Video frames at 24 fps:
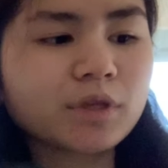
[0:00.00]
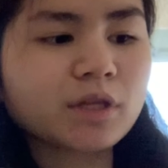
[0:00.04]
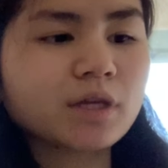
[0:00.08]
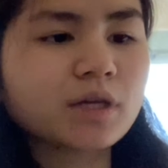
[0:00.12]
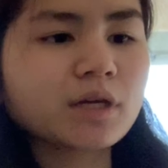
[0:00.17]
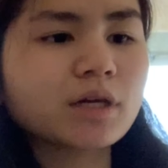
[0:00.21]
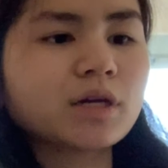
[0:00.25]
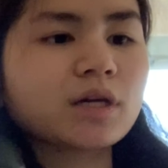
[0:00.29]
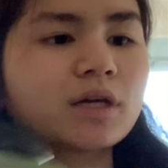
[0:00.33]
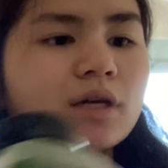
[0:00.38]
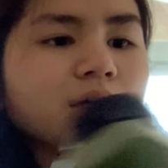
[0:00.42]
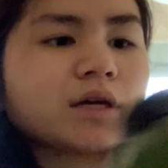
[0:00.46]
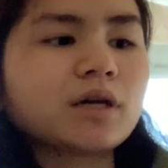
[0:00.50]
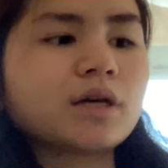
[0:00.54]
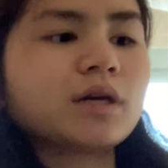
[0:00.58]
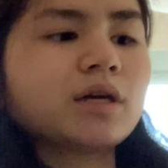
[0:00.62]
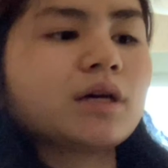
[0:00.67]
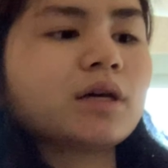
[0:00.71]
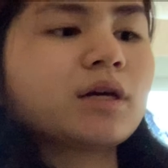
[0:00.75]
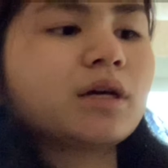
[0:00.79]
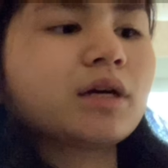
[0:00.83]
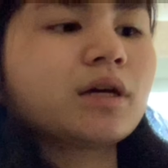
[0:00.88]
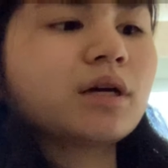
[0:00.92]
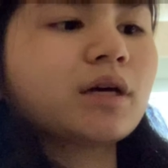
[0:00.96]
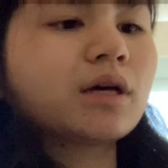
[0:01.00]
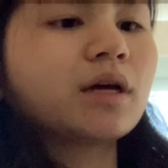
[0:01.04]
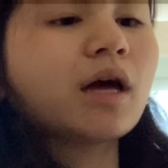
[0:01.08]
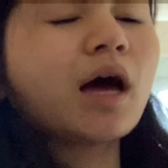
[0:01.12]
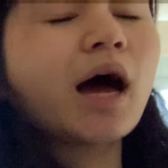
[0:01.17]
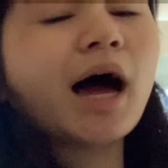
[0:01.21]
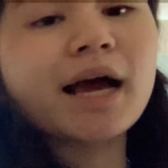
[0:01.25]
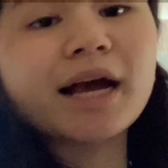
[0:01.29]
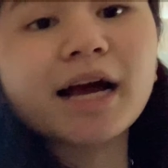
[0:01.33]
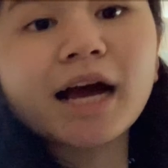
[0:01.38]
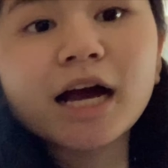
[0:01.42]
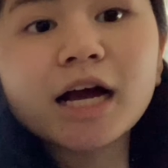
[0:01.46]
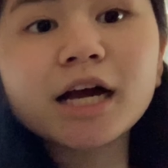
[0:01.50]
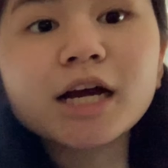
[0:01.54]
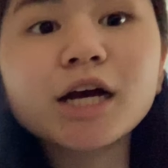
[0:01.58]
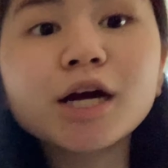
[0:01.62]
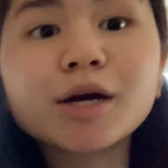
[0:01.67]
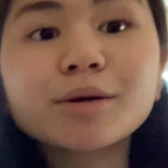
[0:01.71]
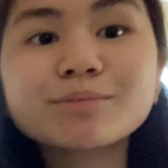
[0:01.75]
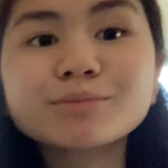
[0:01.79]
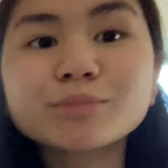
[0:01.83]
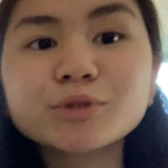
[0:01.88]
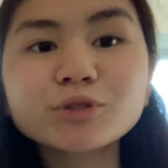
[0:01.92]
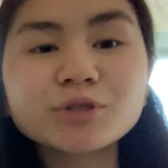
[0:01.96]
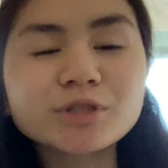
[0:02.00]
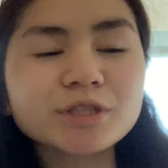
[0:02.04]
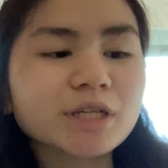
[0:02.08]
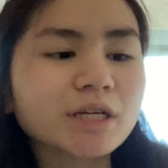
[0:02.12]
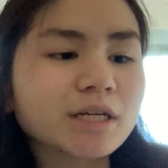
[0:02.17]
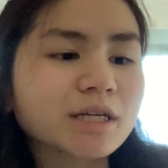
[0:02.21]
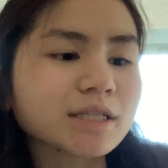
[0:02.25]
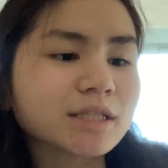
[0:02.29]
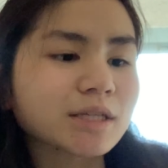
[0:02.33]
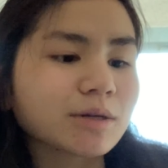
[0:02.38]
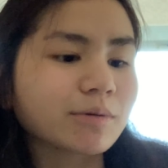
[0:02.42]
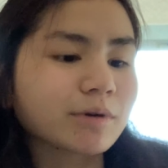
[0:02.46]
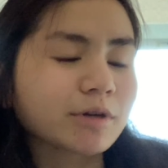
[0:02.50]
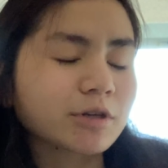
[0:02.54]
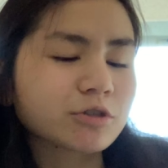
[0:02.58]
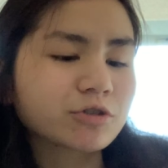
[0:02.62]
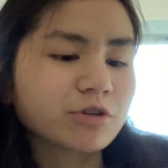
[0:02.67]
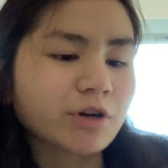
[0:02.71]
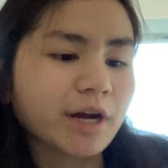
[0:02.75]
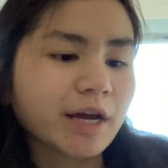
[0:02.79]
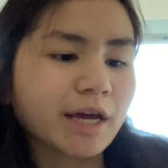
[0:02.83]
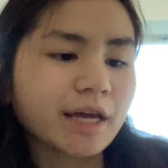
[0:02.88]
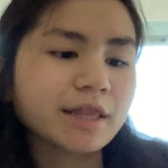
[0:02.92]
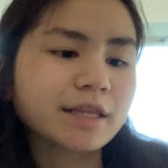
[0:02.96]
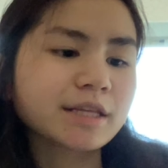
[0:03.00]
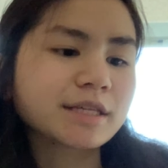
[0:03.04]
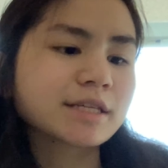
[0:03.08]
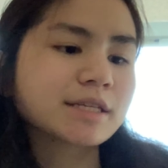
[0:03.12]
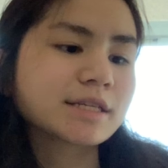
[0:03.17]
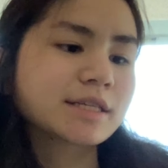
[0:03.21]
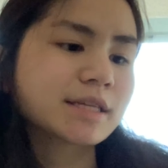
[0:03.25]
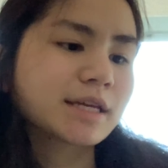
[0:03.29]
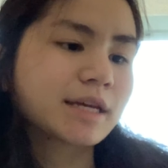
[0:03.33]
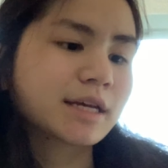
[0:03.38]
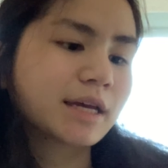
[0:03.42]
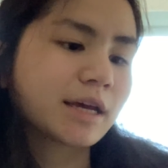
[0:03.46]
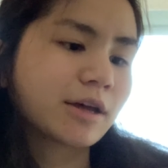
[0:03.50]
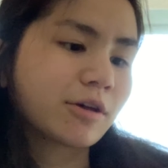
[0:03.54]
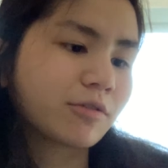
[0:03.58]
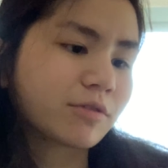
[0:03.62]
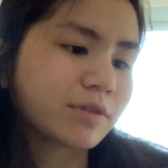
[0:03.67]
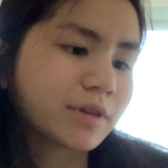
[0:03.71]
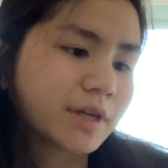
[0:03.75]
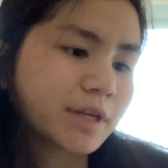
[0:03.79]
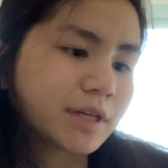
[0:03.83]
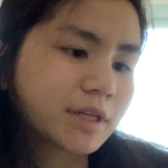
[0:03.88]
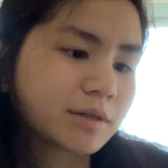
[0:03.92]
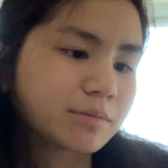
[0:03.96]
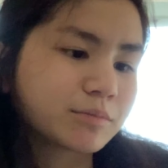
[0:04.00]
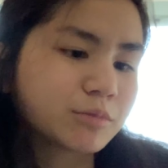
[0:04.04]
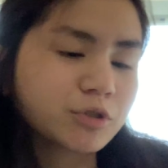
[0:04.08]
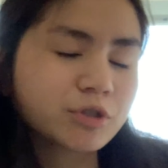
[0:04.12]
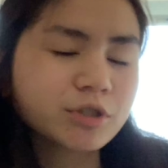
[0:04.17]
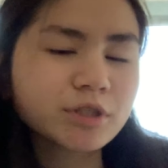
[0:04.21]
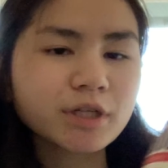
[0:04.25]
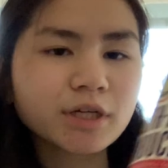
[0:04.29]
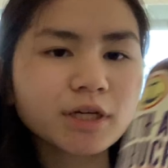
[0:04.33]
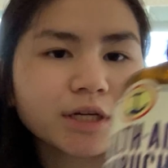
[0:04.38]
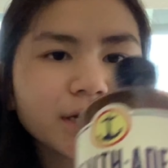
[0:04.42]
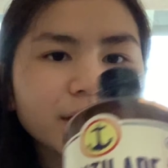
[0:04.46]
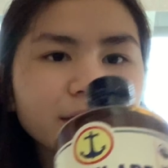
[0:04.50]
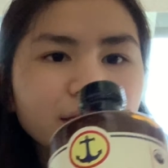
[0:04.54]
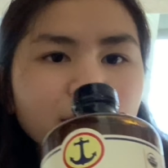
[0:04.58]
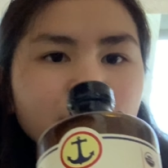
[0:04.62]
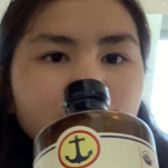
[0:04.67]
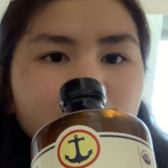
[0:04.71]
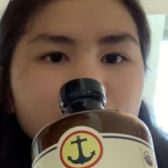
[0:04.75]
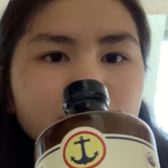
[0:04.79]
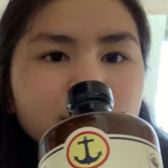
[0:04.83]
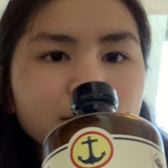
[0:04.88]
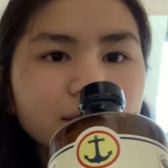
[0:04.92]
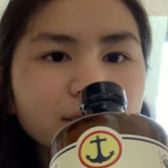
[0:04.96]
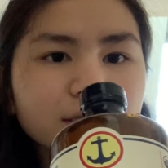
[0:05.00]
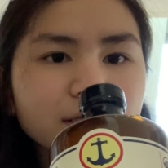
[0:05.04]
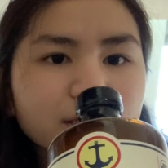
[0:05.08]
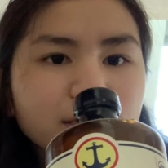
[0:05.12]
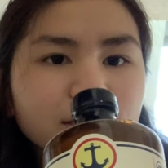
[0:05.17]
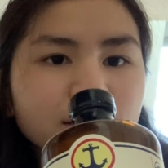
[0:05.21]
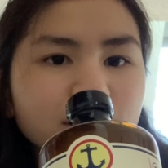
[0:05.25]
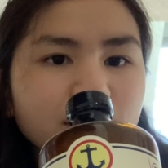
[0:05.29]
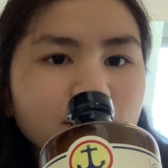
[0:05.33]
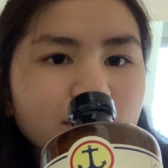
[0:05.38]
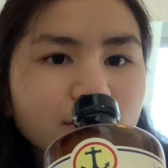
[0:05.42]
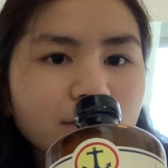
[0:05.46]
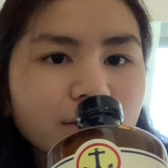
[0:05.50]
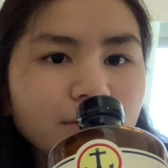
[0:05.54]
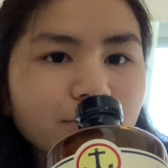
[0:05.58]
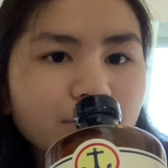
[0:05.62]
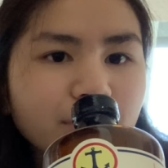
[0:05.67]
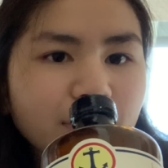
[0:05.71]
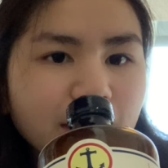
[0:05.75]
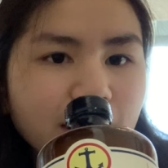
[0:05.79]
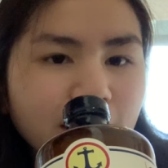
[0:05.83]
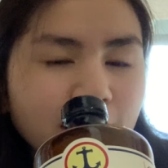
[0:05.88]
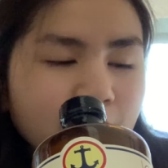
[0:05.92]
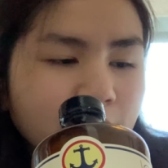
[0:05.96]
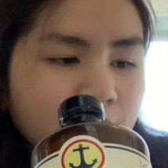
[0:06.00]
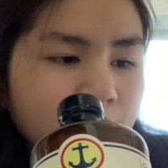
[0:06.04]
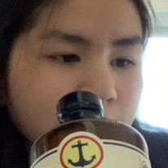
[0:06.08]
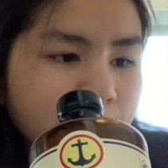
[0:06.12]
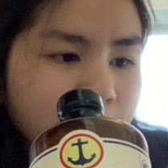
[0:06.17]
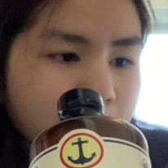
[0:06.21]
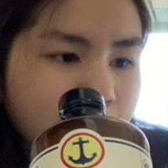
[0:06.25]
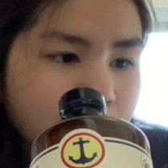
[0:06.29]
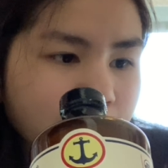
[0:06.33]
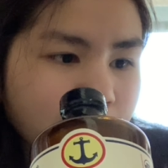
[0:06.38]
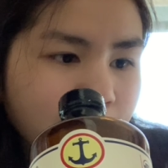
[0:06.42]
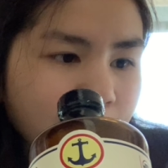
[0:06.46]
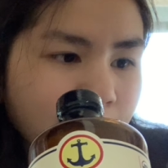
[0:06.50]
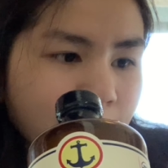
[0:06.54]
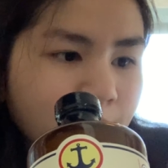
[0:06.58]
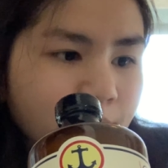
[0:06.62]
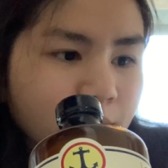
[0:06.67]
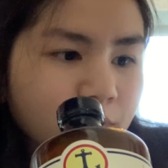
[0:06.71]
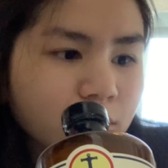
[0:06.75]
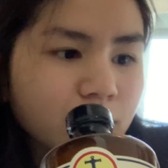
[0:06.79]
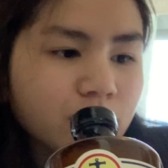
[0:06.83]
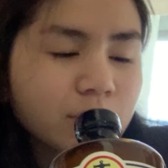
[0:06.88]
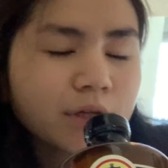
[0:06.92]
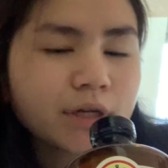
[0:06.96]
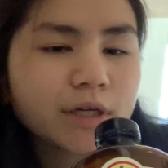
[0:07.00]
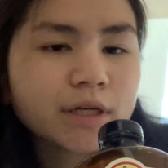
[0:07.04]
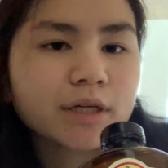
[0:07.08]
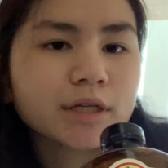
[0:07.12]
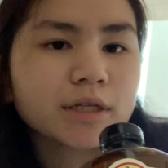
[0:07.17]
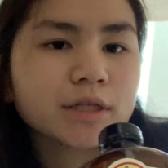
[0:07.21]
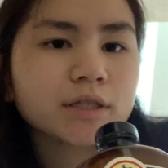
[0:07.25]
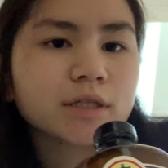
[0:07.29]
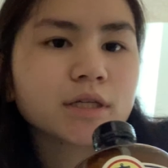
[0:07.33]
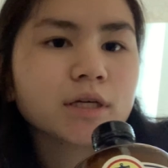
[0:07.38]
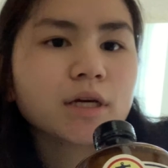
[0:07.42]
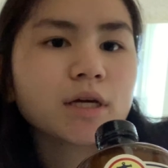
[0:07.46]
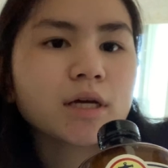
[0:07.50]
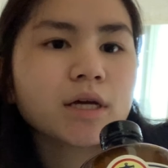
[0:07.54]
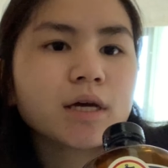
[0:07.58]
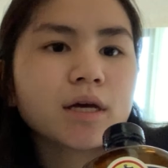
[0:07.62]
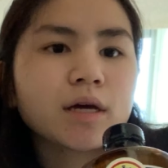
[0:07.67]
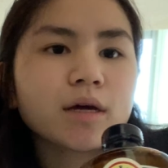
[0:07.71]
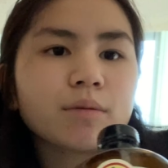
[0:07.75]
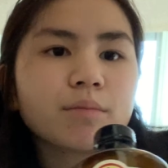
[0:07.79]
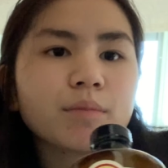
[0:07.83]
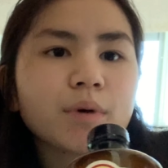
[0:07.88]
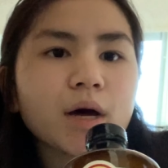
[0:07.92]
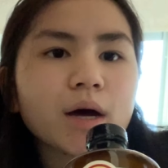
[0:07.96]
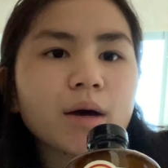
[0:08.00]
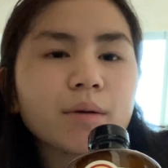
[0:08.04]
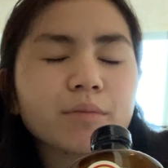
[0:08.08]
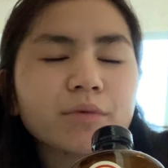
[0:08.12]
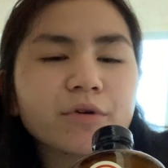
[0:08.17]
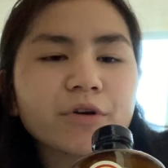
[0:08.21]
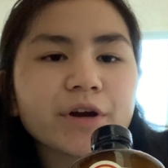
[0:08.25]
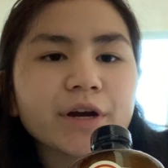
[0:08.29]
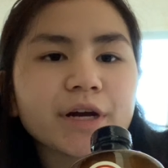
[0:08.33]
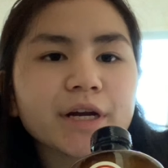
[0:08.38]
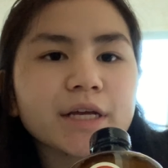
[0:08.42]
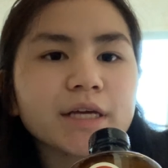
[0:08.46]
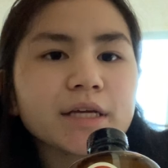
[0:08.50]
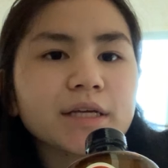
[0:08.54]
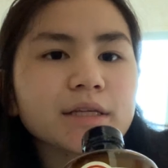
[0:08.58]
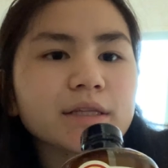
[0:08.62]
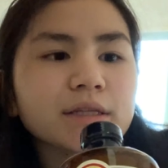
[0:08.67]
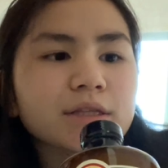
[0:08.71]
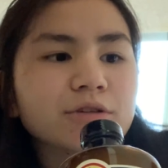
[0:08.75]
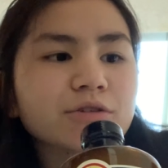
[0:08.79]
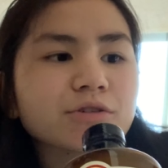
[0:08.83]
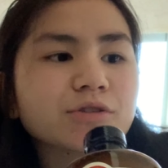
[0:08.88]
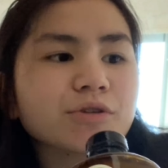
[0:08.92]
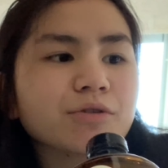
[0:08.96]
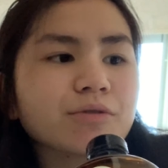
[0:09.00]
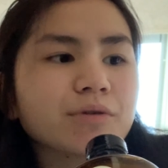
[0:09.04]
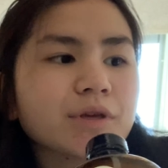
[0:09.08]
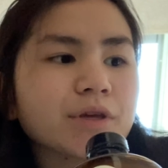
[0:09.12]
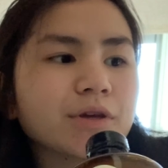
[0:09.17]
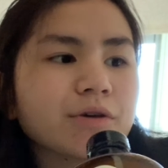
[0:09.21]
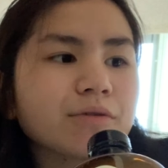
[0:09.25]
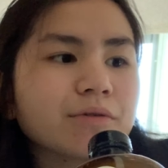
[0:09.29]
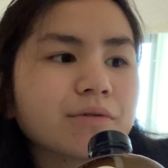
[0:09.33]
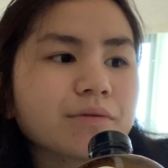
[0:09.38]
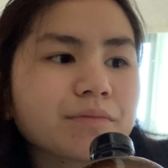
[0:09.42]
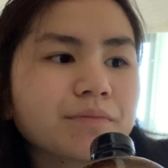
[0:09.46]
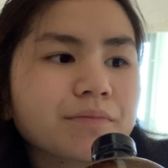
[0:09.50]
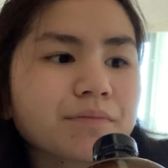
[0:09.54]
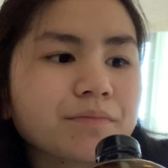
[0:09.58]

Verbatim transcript: I got kombucha because I want to try it. This is Health-Ade kombucha. I got pink lady apple and pomegranate. They're so cute.